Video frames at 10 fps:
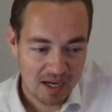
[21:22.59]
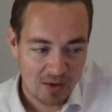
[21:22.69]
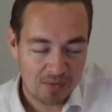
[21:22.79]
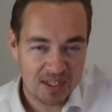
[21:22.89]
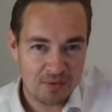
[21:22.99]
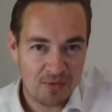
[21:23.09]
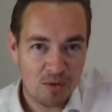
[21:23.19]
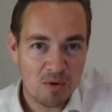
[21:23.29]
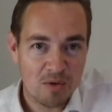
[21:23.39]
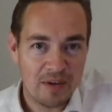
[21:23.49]
Obviously, there's a few
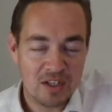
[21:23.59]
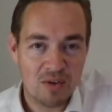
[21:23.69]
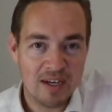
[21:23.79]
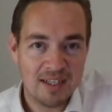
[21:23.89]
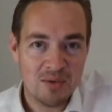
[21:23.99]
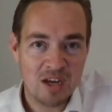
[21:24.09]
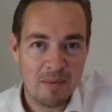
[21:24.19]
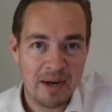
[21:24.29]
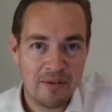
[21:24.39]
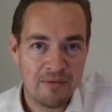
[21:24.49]
more fixed rate deals coming
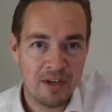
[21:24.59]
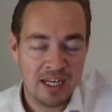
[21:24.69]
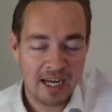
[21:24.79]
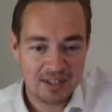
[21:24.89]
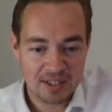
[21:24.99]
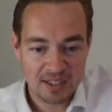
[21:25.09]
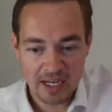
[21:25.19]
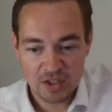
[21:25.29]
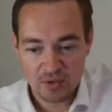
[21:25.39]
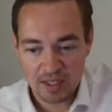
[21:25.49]
out for your gas and
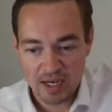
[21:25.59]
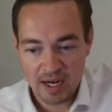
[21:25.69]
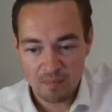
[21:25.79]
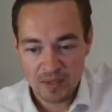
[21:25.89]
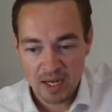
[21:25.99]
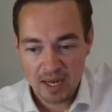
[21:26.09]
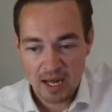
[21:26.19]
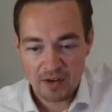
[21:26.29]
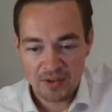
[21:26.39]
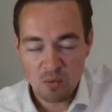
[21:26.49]
electric now. And I
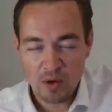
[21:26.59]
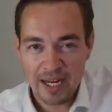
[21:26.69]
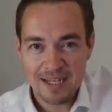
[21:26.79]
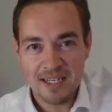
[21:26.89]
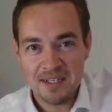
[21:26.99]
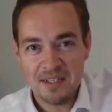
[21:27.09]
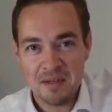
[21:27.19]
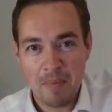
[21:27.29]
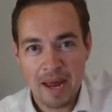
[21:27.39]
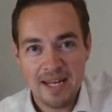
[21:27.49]
think what he says, it
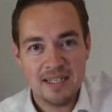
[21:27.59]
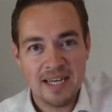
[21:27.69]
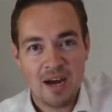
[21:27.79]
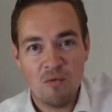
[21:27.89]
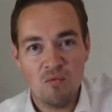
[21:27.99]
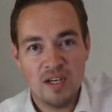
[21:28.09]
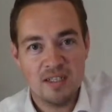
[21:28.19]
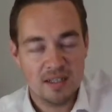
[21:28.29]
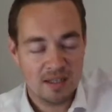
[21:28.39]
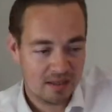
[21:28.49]
depends how risk